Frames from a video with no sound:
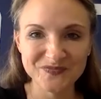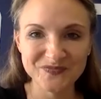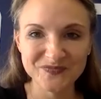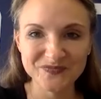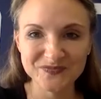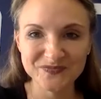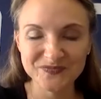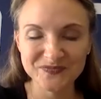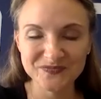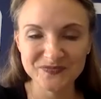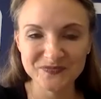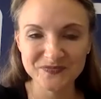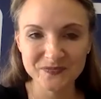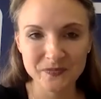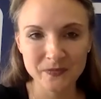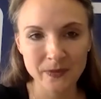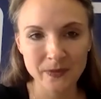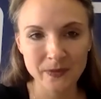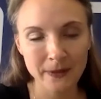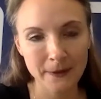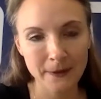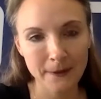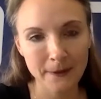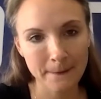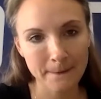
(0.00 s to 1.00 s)

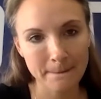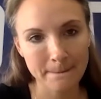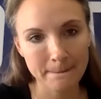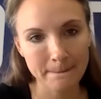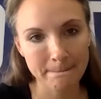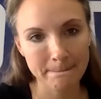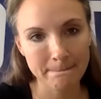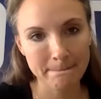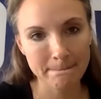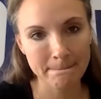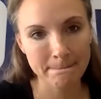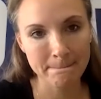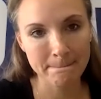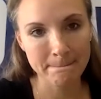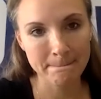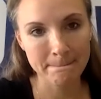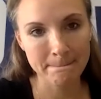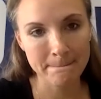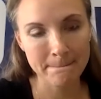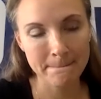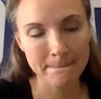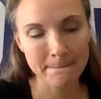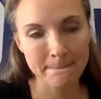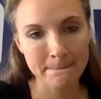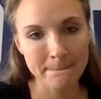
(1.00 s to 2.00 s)

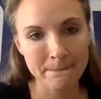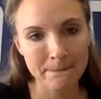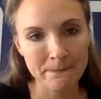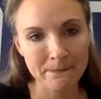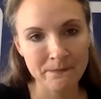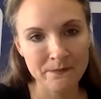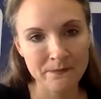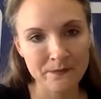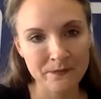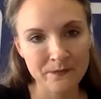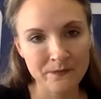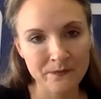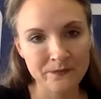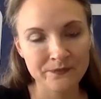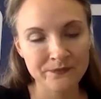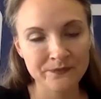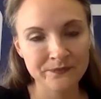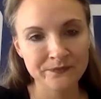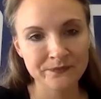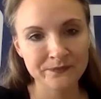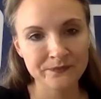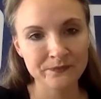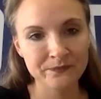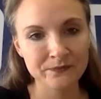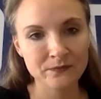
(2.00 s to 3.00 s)

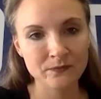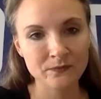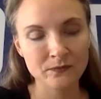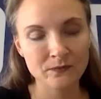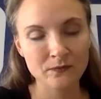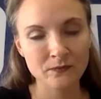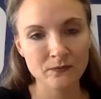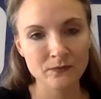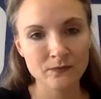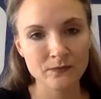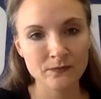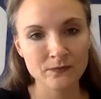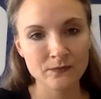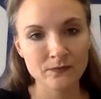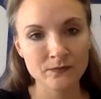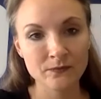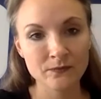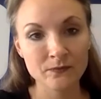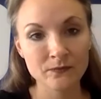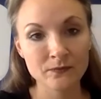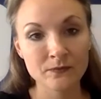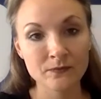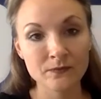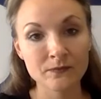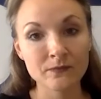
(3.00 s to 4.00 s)

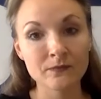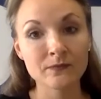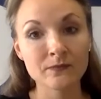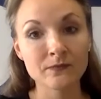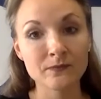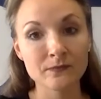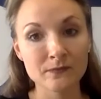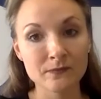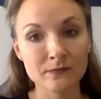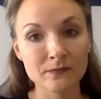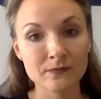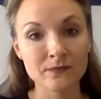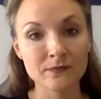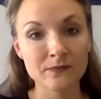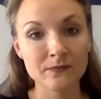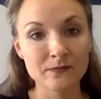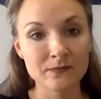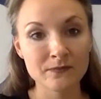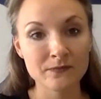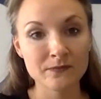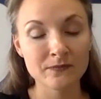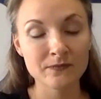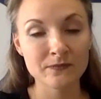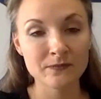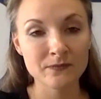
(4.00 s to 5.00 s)

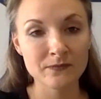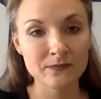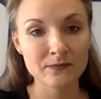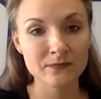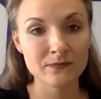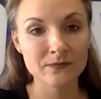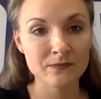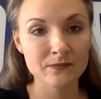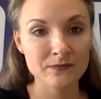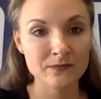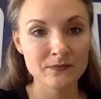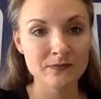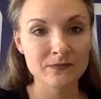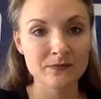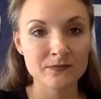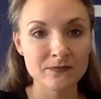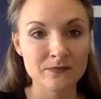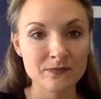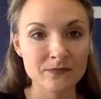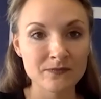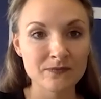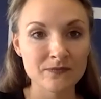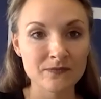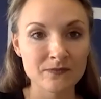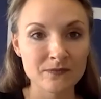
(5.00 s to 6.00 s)

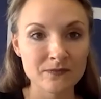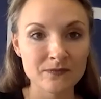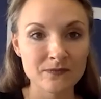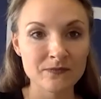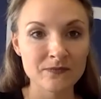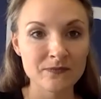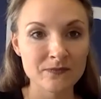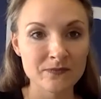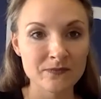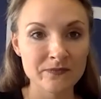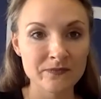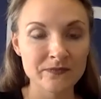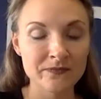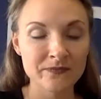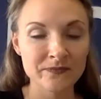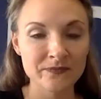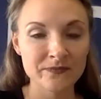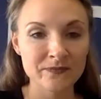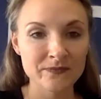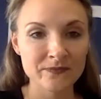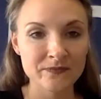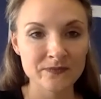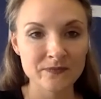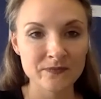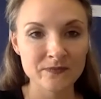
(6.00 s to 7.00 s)

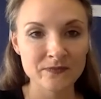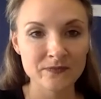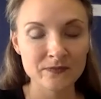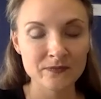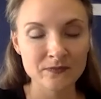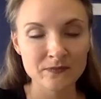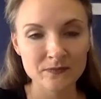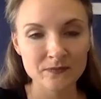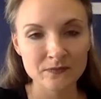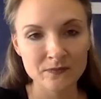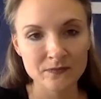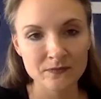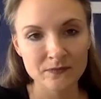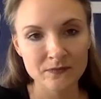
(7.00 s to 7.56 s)
[no speech]